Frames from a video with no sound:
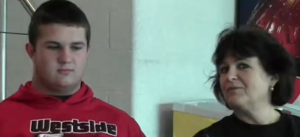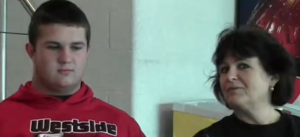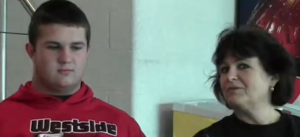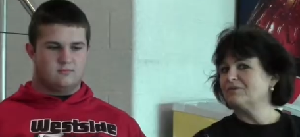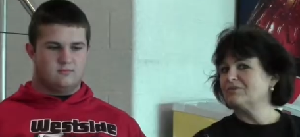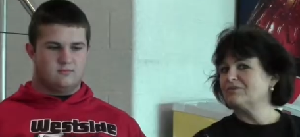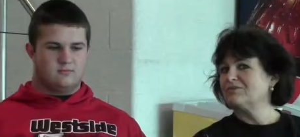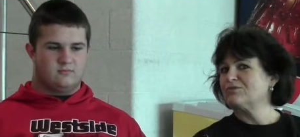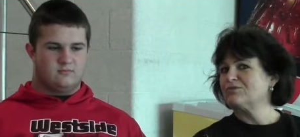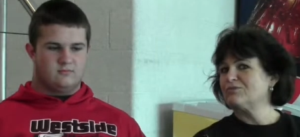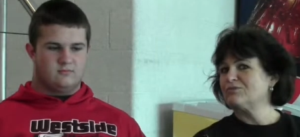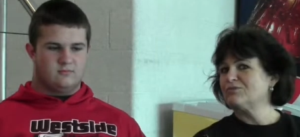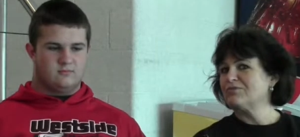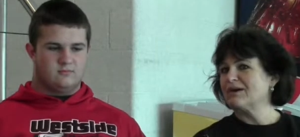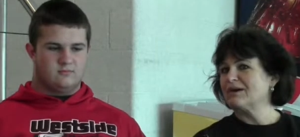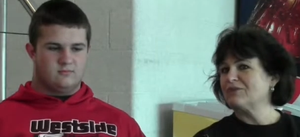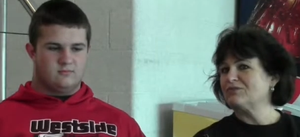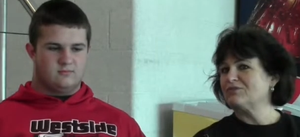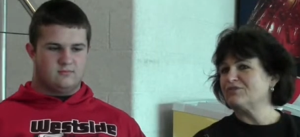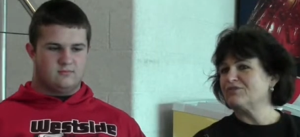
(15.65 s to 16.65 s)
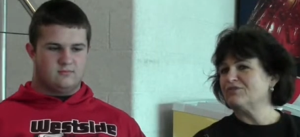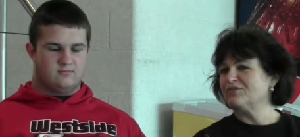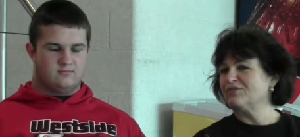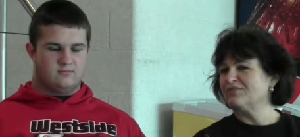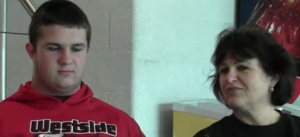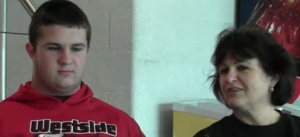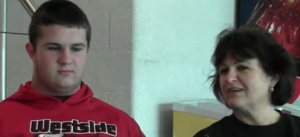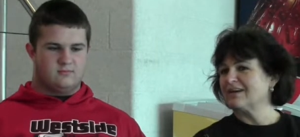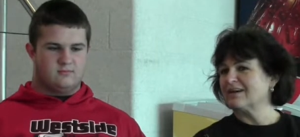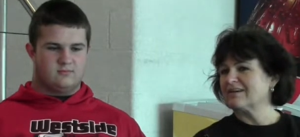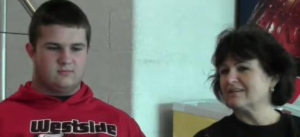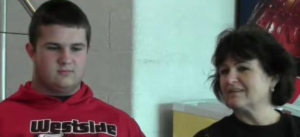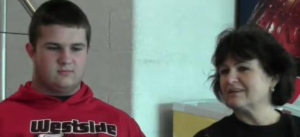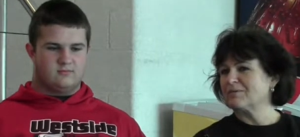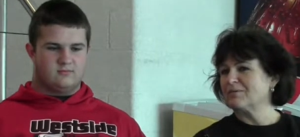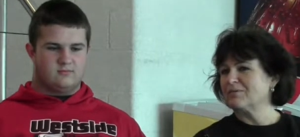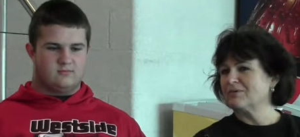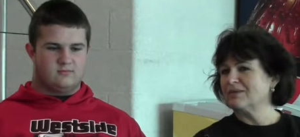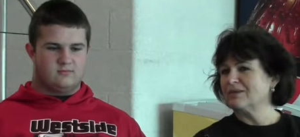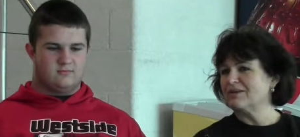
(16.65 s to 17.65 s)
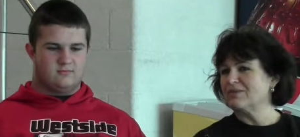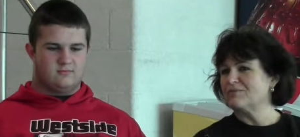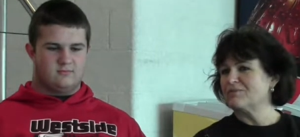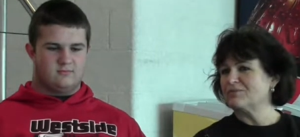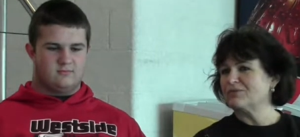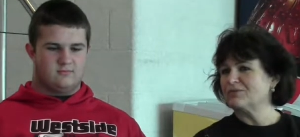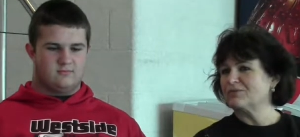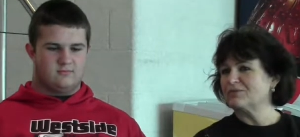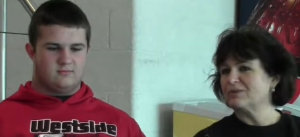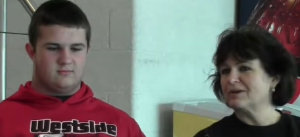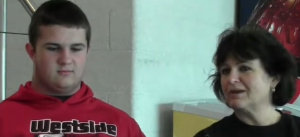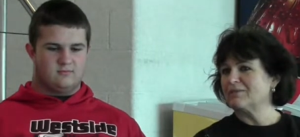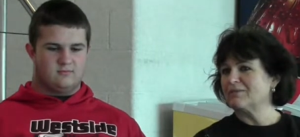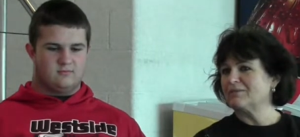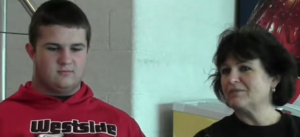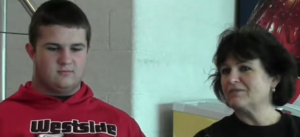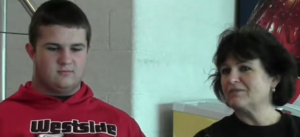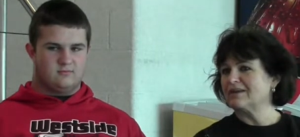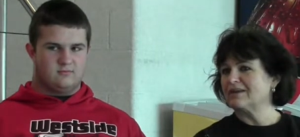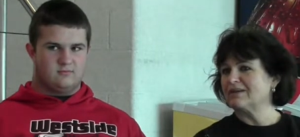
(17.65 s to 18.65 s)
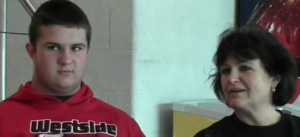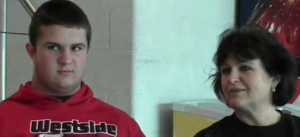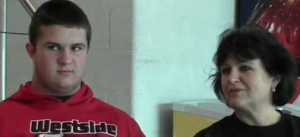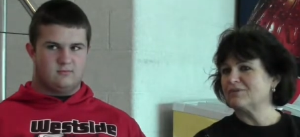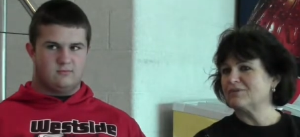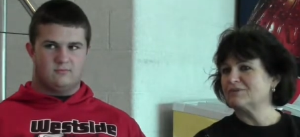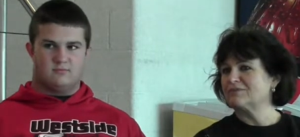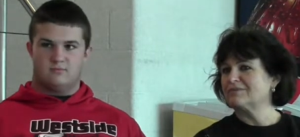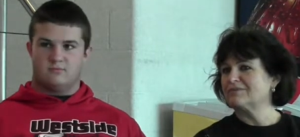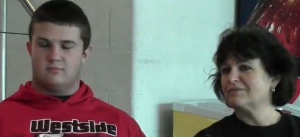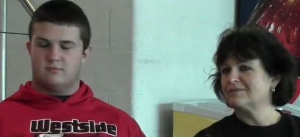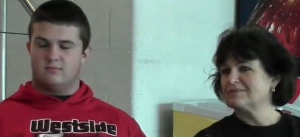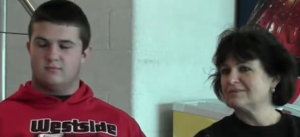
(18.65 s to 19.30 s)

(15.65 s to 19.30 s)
Speaker 1: It was 2006, I believe, was when I was diagnosed.